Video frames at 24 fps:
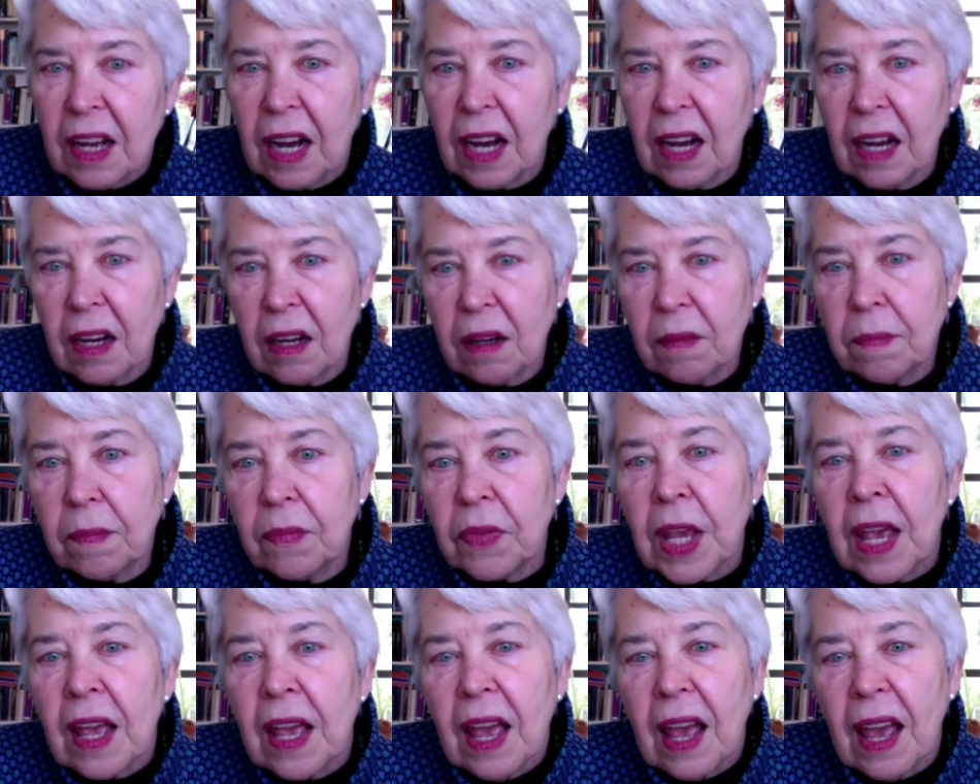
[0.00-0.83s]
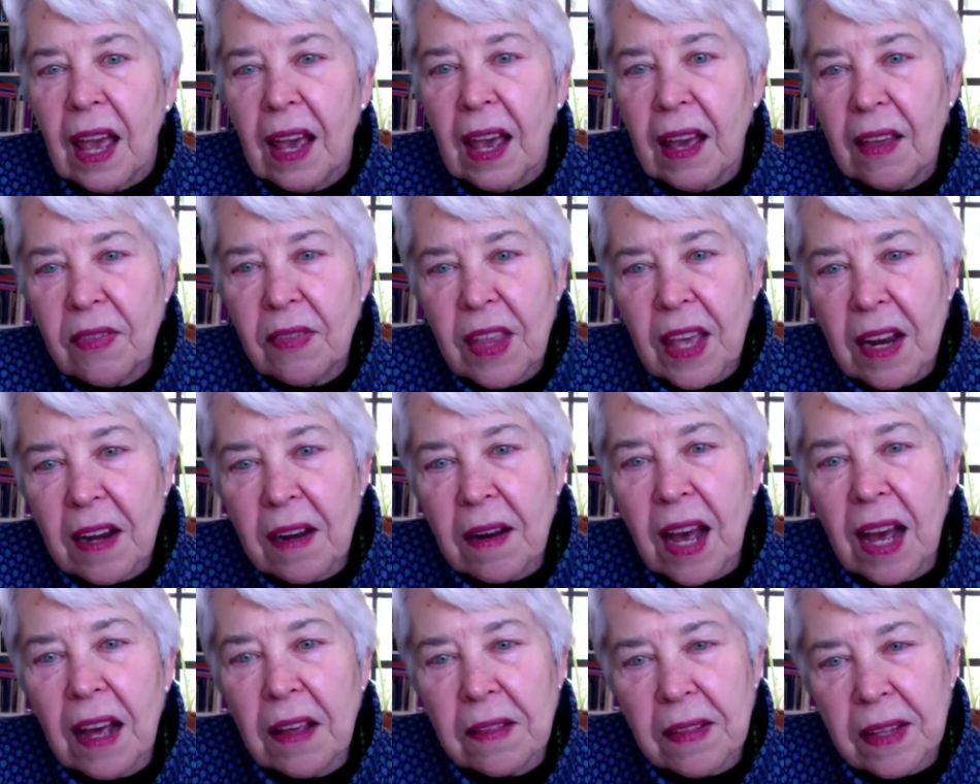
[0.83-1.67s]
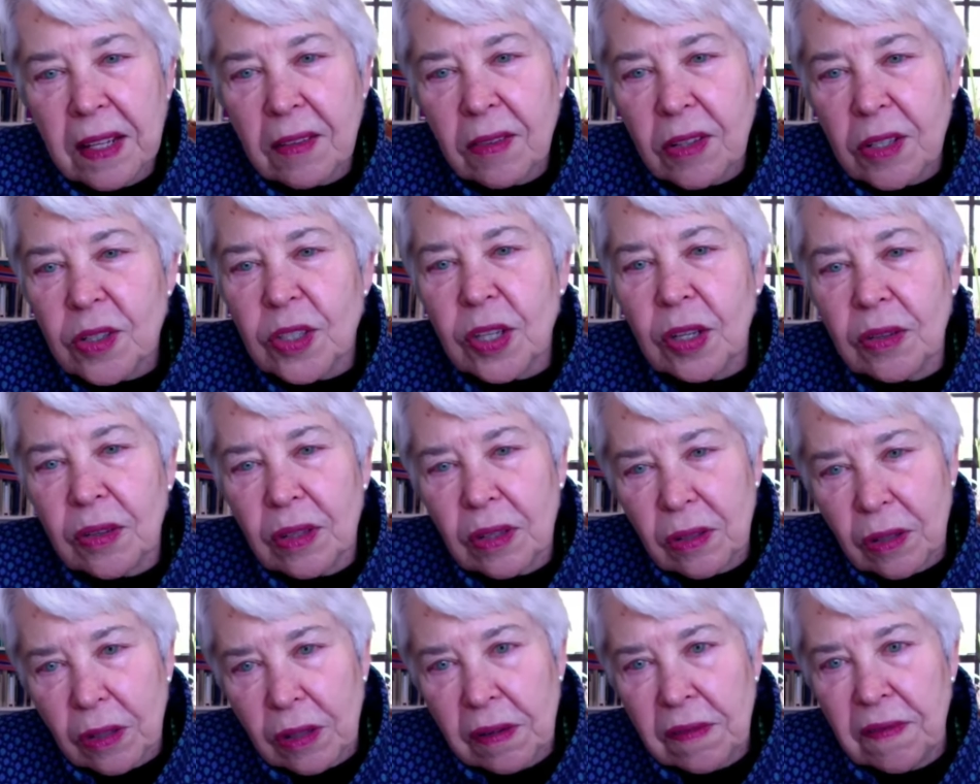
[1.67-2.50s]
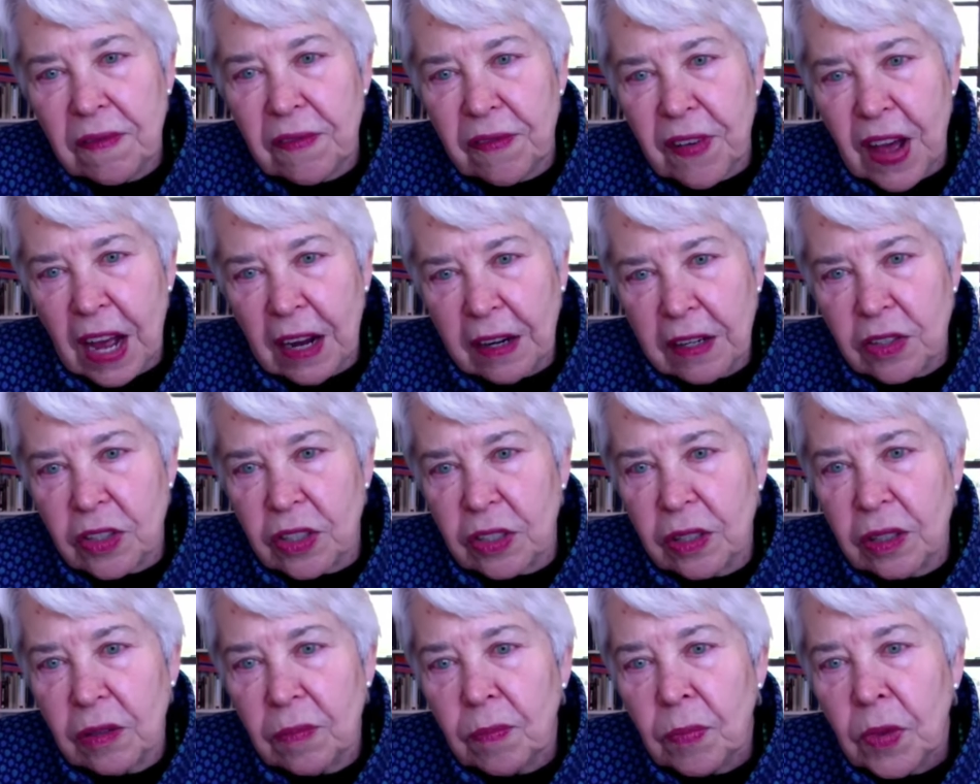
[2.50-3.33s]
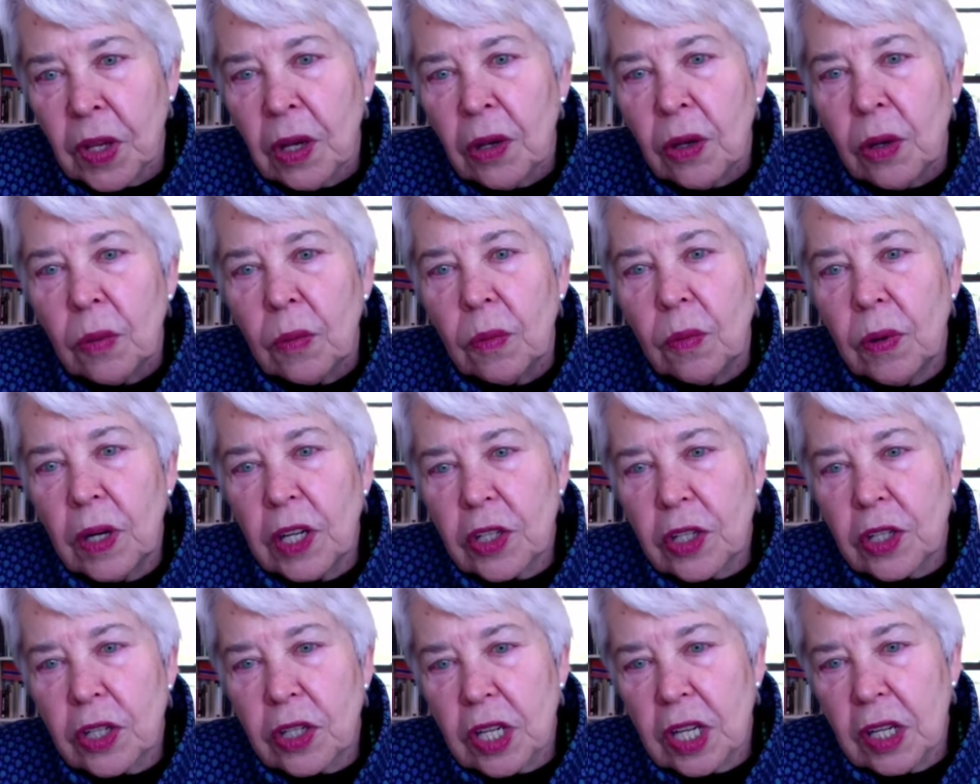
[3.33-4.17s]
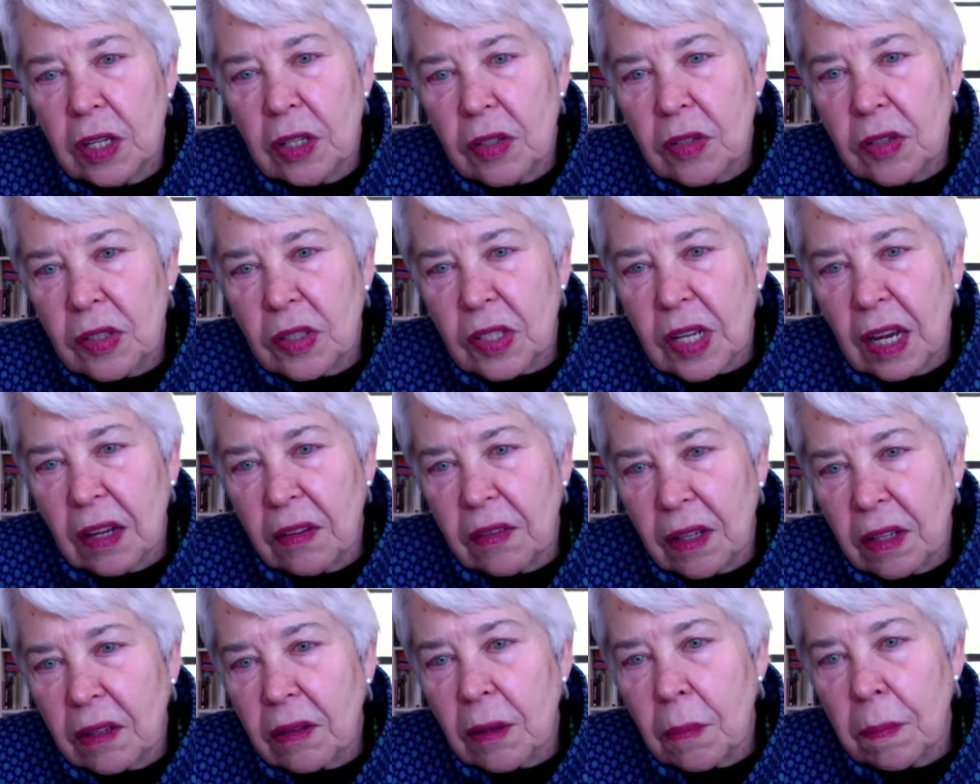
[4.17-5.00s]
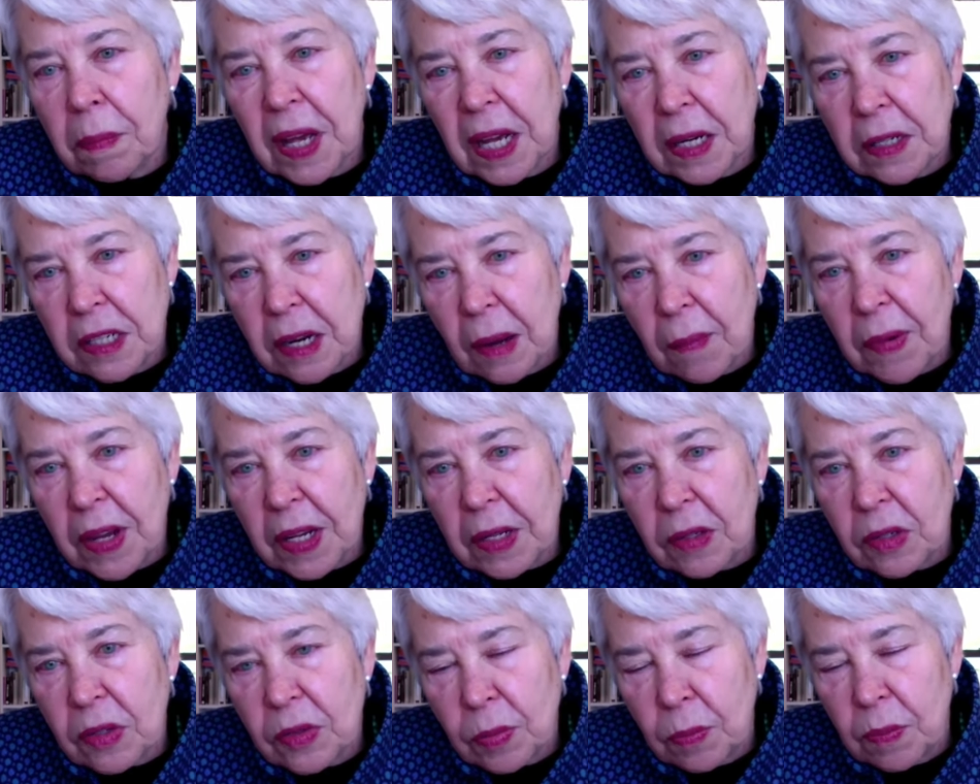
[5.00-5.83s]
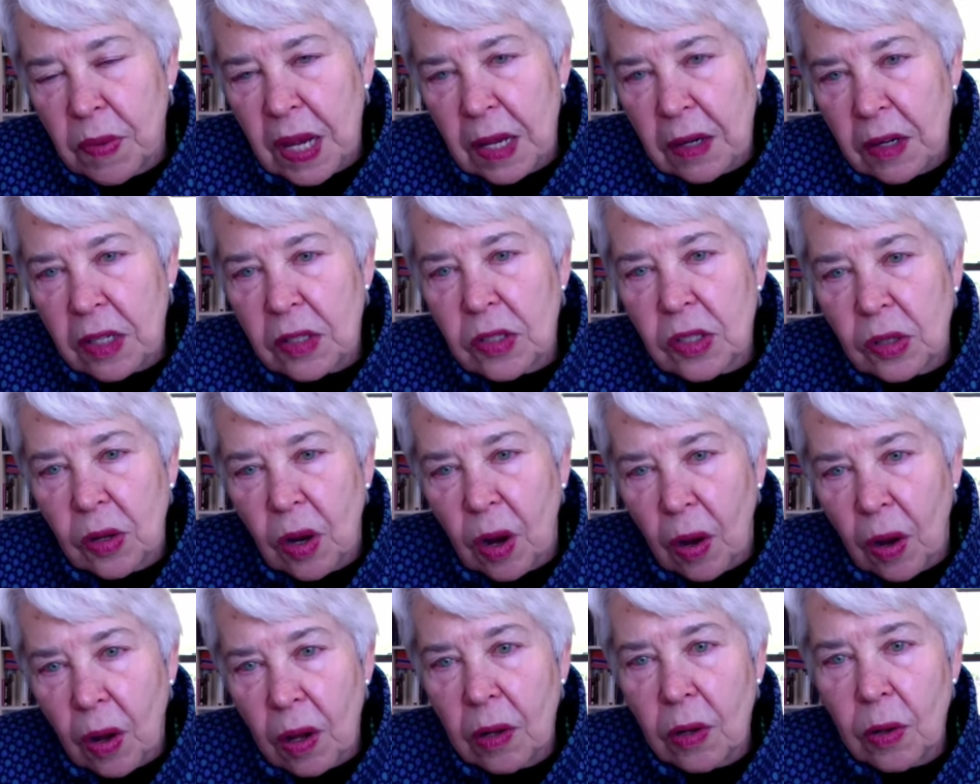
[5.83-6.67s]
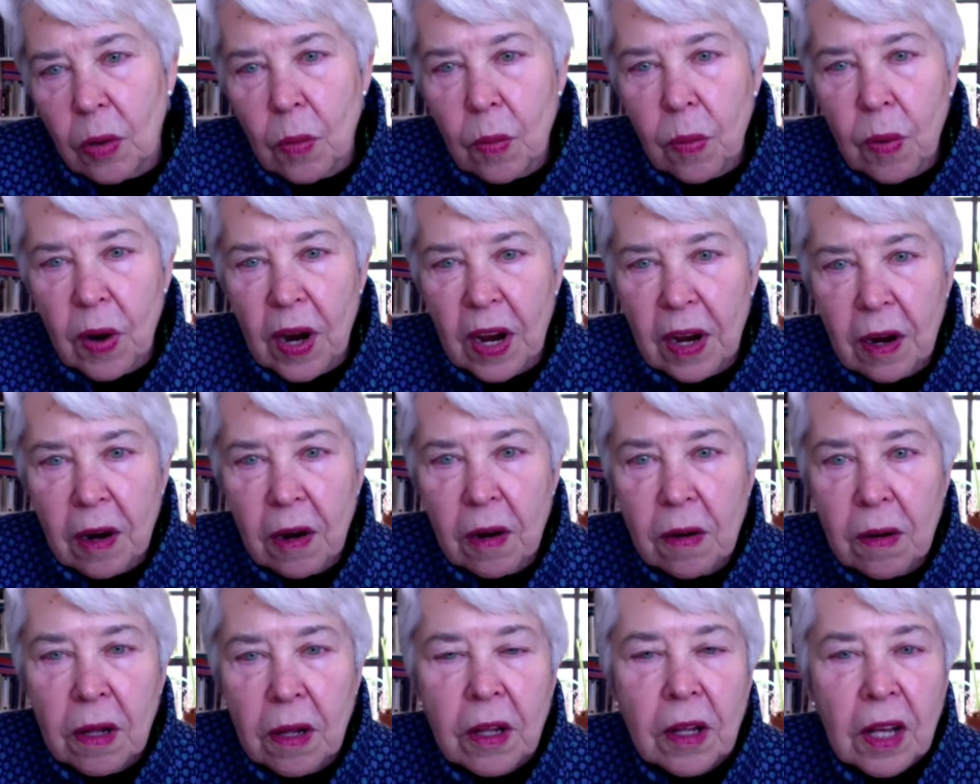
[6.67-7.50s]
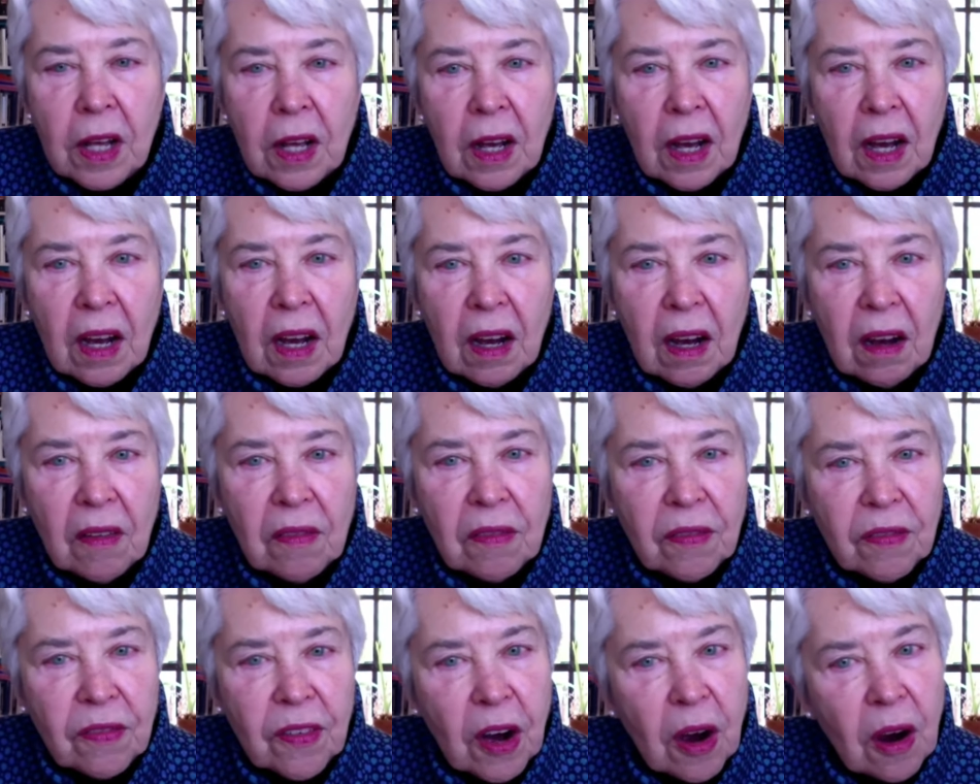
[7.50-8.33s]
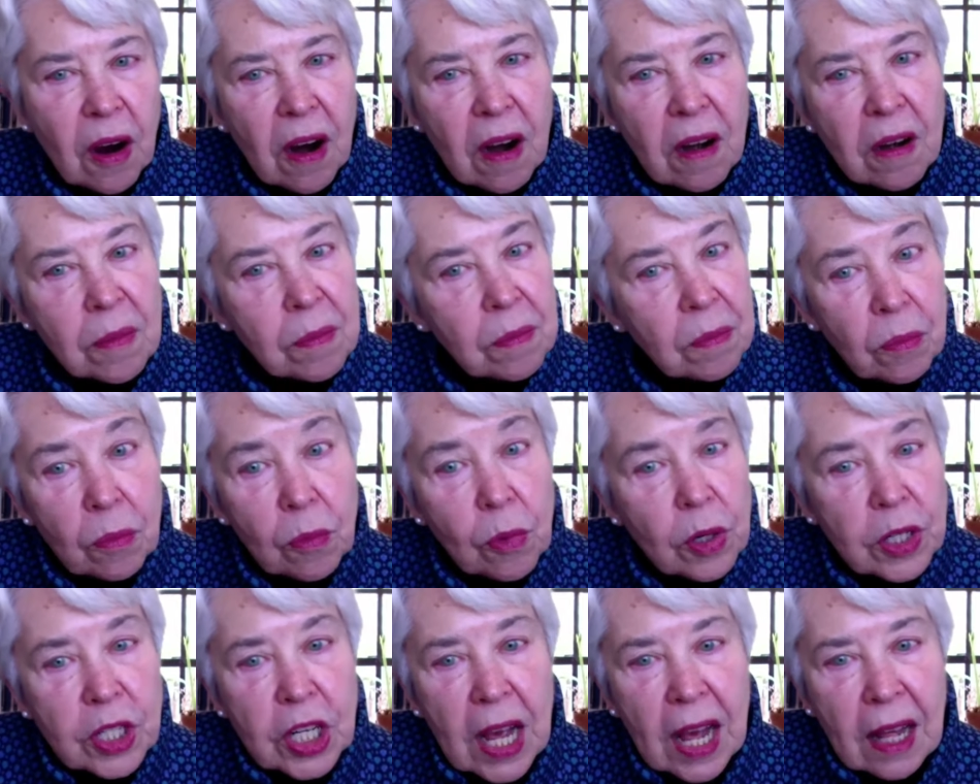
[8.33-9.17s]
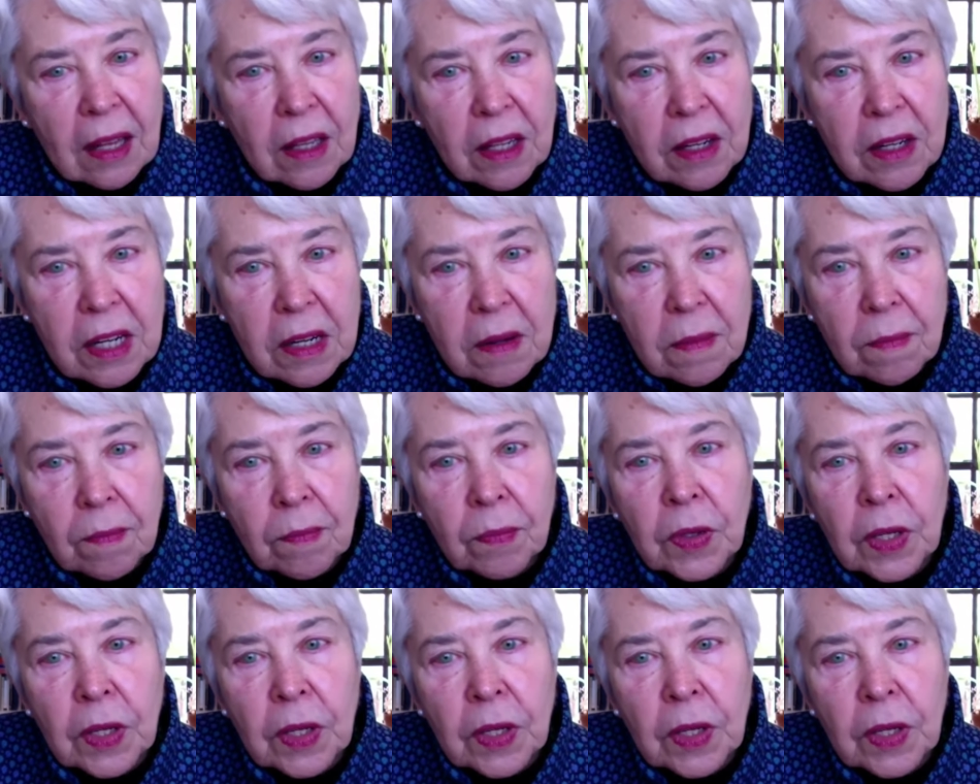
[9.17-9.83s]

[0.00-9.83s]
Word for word: Mm-hmm. Um, and then I think there's a third factor, which is I think the pandemic has made us all aware of our mortality